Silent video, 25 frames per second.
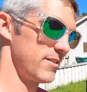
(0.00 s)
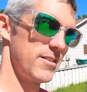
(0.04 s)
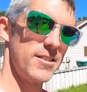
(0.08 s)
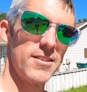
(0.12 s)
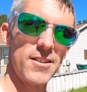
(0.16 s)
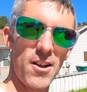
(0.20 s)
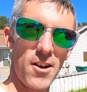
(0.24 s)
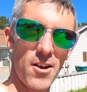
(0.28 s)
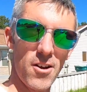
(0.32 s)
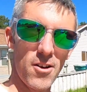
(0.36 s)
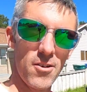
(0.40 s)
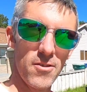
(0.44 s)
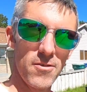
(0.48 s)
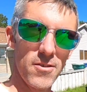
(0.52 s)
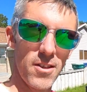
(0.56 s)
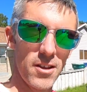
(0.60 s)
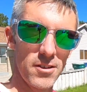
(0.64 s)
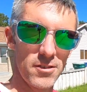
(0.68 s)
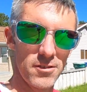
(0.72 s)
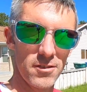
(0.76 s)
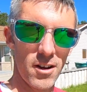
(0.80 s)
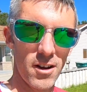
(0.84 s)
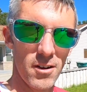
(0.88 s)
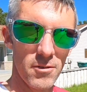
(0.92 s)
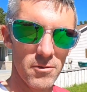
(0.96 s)
No,
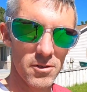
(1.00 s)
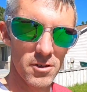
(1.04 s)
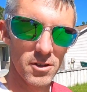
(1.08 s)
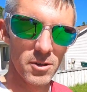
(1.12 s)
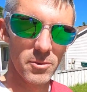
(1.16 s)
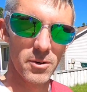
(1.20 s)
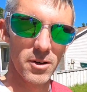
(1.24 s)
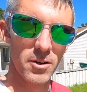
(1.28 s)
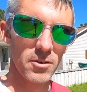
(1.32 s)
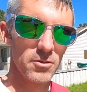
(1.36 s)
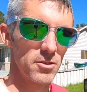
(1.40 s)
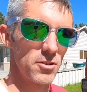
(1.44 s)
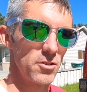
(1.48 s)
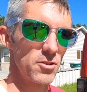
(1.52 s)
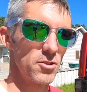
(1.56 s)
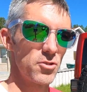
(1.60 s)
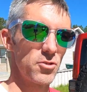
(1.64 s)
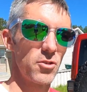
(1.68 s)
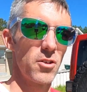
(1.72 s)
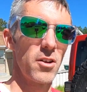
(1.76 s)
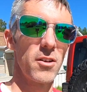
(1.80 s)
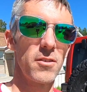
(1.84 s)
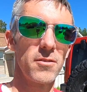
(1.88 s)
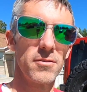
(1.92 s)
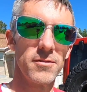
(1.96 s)
that's not really what I was gonna
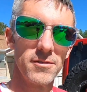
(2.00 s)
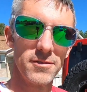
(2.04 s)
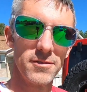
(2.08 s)
show you.